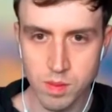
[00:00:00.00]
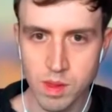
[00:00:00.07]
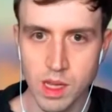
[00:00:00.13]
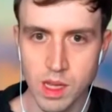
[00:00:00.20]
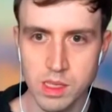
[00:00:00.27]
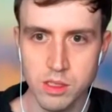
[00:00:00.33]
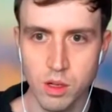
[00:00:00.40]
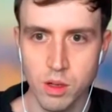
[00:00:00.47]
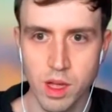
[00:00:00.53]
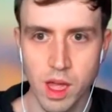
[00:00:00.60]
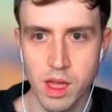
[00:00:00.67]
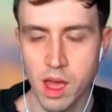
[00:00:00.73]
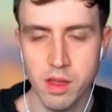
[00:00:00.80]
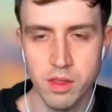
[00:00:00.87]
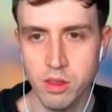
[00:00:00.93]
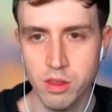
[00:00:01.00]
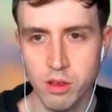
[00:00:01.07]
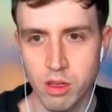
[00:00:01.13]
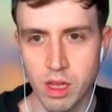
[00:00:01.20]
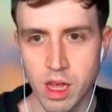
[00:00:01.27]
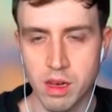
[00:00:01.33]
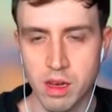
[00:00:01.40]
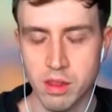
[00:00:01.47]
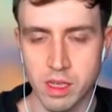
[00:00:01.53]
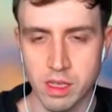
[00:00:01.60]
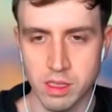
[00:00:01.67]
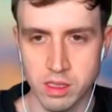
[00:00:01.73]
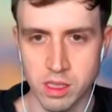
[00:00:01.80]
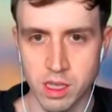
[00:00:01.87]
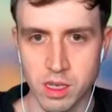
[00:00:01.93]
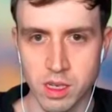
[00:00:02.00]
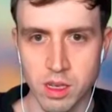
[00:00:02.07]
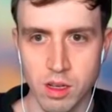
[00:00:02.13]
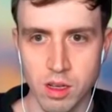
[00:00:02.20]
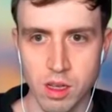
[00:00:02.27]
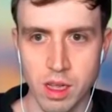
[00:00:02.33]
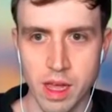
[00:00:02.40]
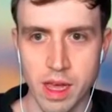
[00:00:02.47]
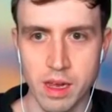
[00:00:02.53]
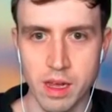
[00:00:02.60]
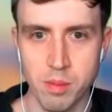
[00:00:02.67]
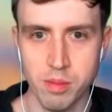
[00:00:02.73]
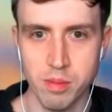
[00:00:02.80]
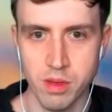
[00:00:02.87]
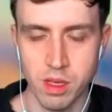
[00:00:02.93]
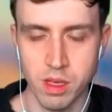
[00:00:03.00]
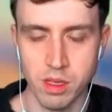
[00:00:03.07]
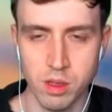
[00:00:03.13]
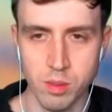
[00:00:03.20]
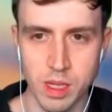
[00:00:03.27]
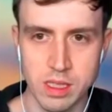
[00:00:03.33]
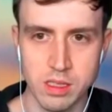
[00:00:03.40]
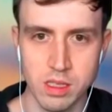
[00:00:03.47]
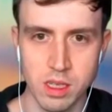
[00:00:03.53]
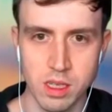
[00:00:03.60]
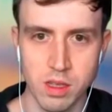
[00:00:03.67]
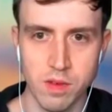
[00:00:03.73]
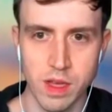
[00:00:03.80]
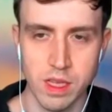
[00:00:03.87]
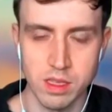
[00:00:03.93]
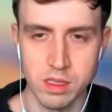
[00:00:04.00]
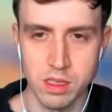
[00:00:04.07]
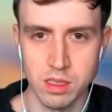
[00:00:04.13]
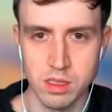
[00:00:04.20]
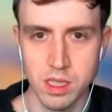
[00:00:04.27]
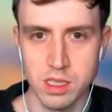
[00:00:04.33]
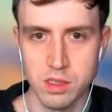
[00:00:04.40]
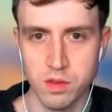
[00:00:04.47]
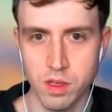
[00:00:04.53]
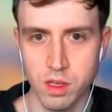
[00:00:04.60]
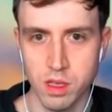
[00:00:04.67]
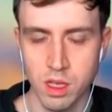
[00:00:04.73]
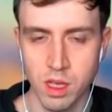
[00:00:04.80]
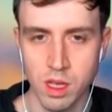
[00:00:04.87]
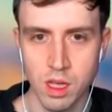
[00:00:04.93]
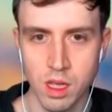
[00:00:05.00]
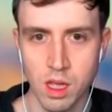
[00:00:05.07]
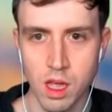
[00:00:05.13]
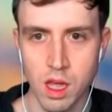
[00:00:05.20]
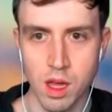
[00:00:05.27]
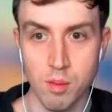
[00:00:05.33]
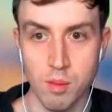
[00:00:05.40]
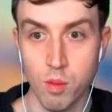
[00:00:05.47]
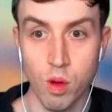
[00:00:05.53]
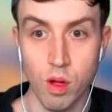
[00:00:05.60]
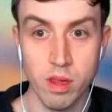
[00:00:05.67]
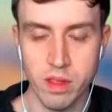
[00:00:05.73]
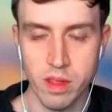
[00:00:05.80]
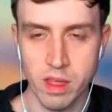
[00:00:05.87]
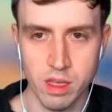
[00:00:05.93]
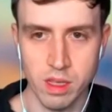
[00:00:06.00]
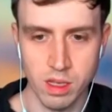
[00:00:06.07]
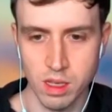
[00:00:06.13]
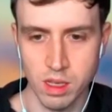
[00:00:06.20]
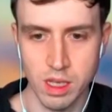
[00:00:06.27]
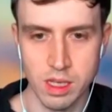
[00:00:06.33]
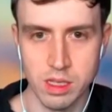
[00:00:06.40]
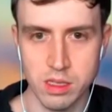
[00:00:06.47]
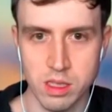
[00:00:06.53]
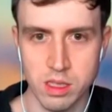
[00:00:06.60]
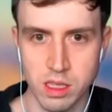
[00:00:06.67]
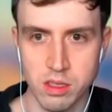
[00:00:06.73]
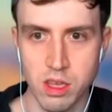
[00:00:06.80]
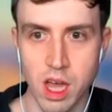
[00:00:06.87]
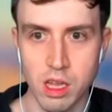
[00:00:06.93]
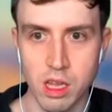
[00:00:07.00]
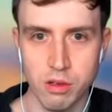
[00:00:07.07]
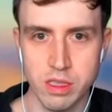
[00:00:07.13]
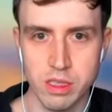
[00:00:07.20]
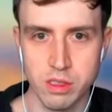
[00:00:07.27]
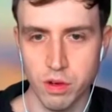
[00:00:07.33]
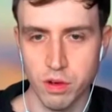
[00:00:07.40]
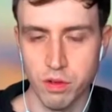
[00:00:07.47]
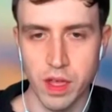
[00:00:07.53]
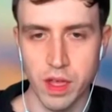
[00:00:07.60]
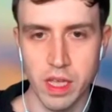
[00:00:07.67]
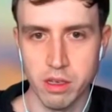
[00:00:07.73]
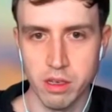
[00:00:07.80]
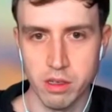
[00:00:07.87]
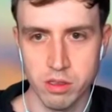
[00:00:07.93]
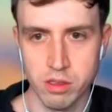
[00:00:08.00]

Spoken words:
So I think there are a lot of things that all add up to make Silicon Valley successful. One thing is the tolerance for failure.